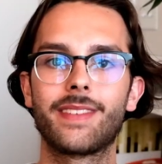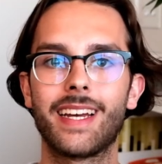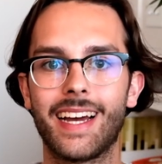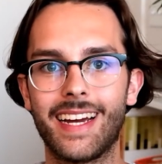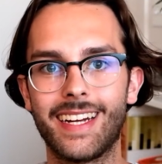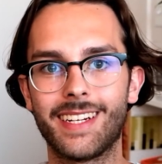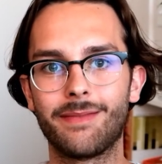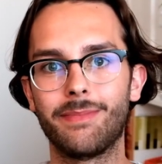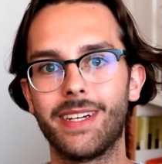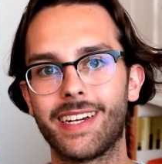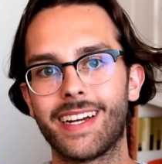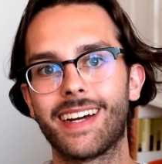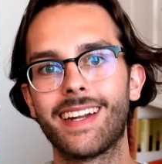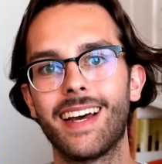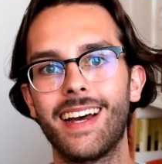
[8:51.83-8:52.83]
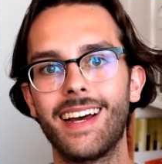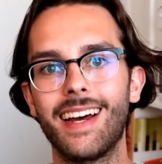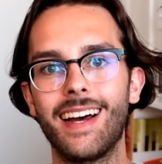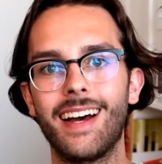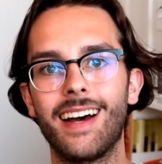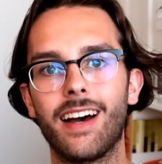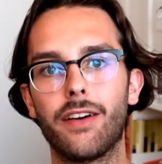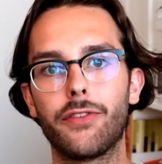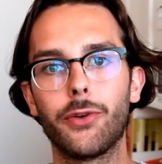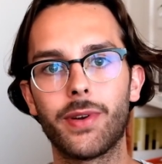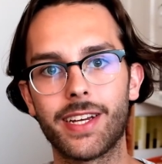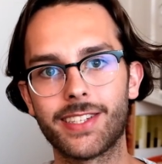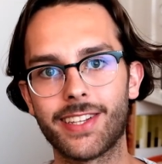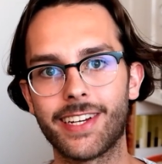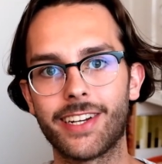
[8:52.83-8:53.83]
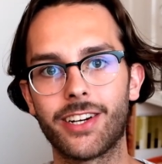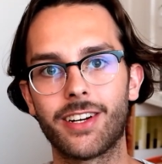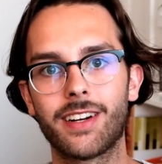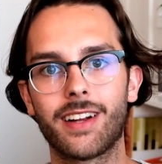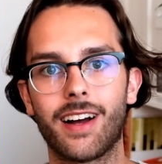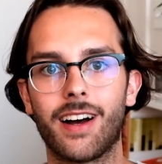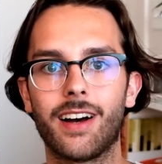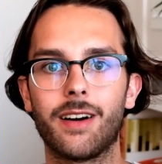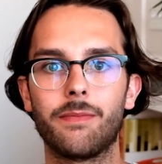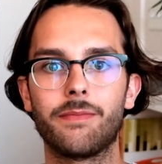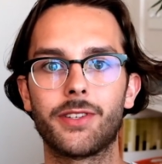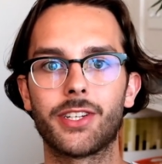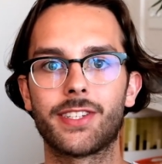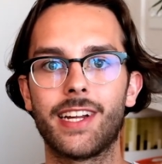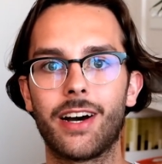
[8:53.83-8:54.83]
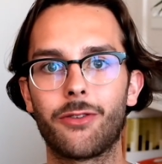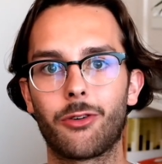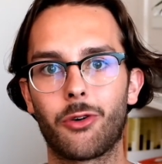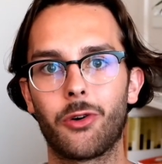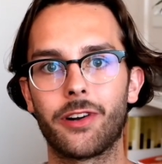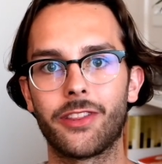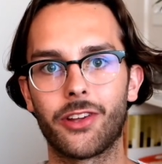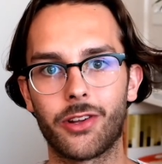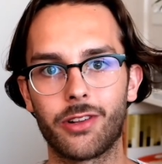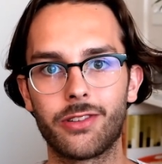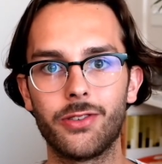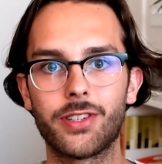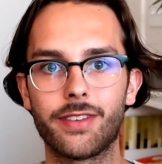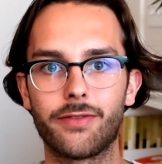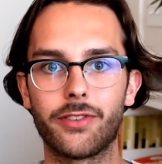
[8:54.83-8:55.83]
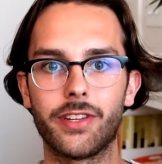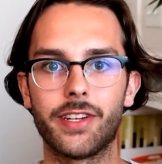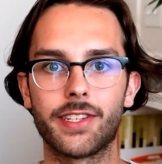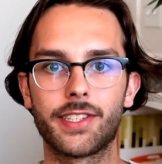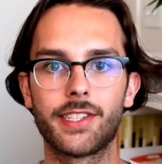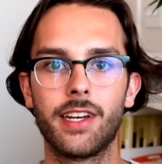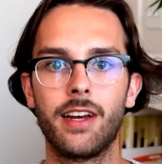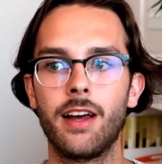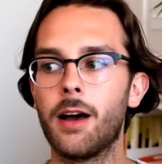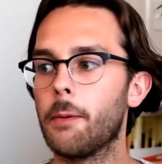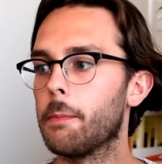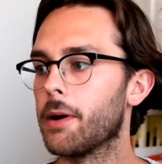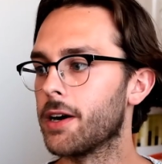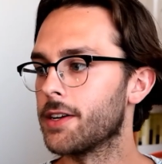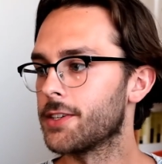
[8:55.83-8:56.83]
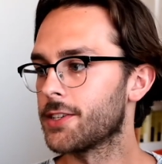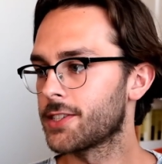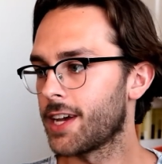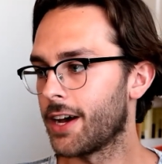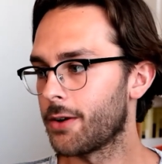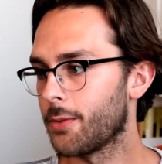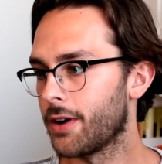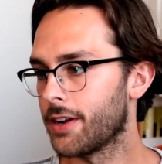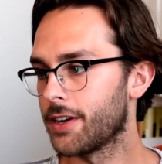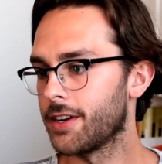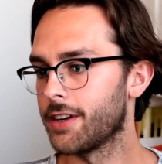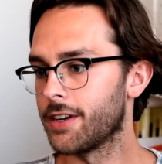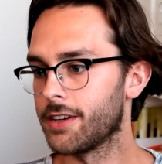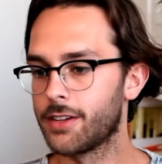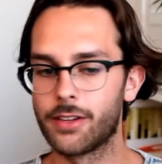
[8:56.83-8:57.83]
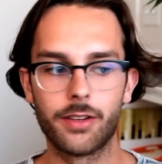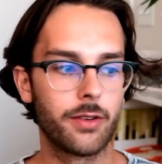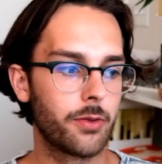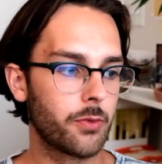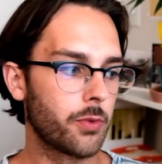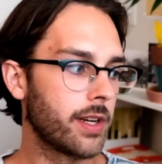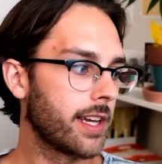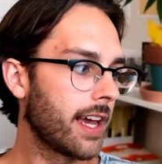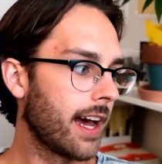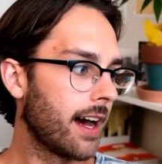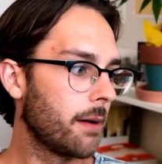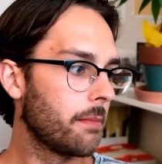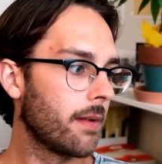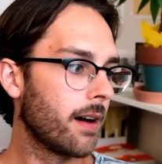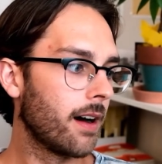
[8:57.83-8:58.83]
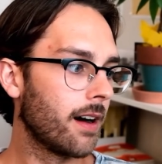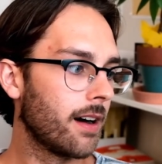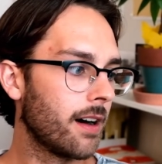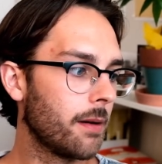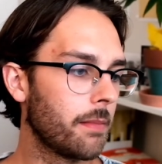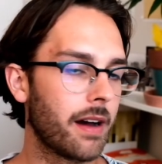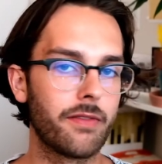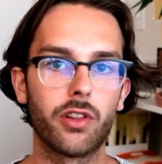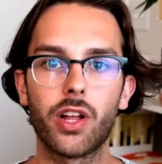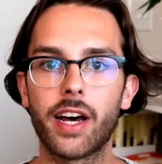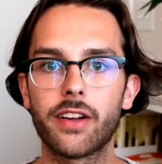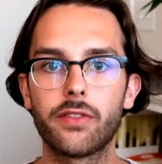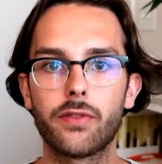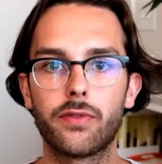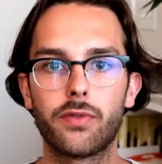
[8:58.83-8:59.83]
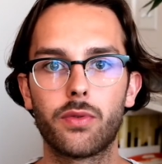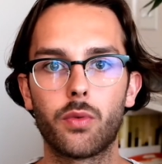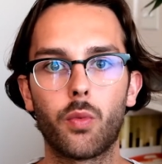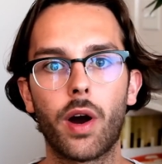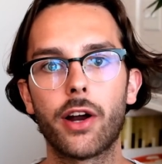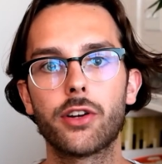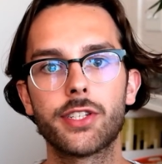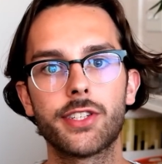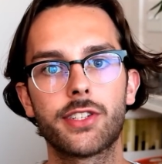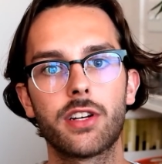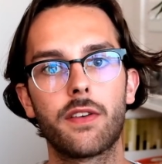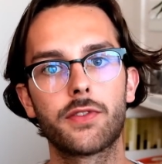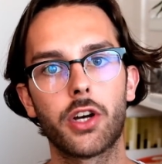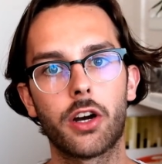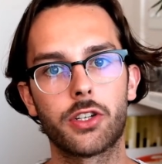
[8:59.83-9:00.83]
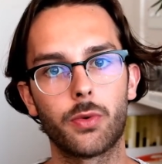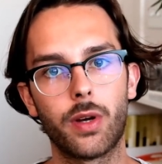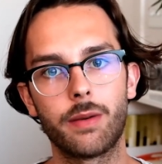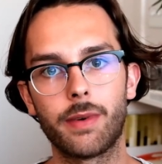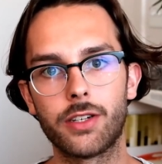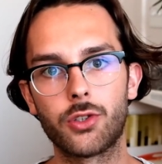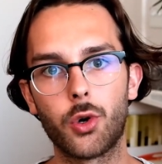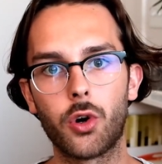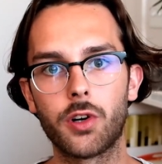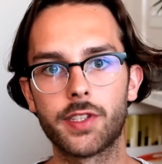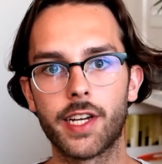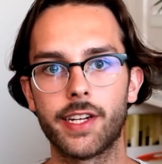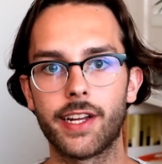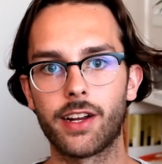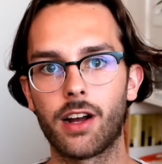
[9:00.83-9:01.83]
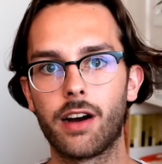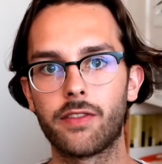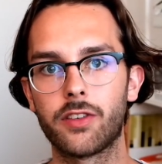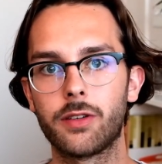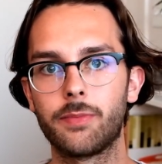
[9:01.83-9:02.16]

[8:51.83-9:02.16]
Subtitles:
Hey, me again. A few days later, I'm just now recording the conclusion for this, but just kind of wanted to recap. I have a lot of wires and stuff tucked away in my drawers that I didn't cover